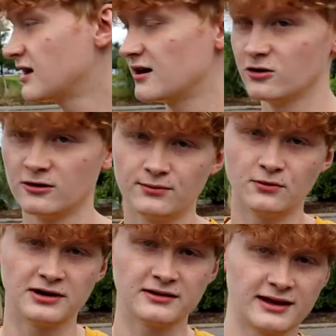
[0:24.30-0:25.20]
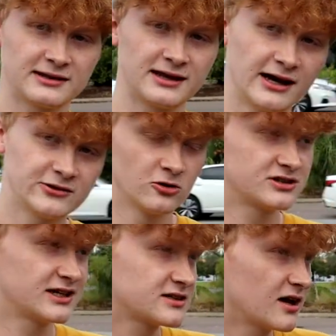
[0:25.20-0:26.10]
kind of on point. Like they got their own
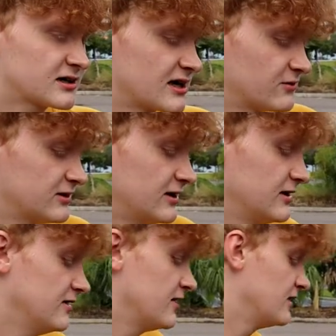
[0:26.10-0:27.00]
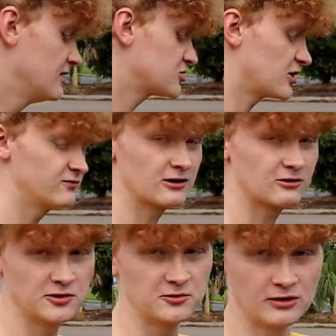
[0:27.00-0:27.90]
TikTok and everything. So I feel like
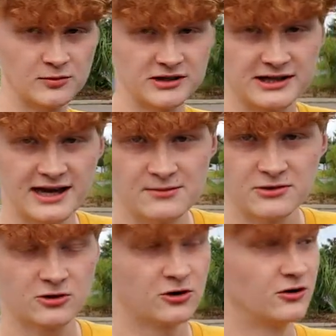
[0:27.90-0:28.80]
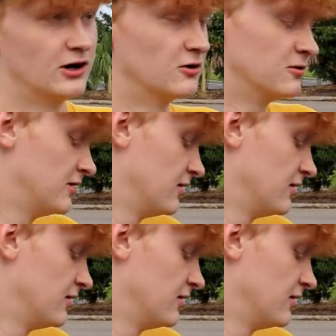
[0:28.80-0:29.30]
when we roll up with the camera, they're gonna know.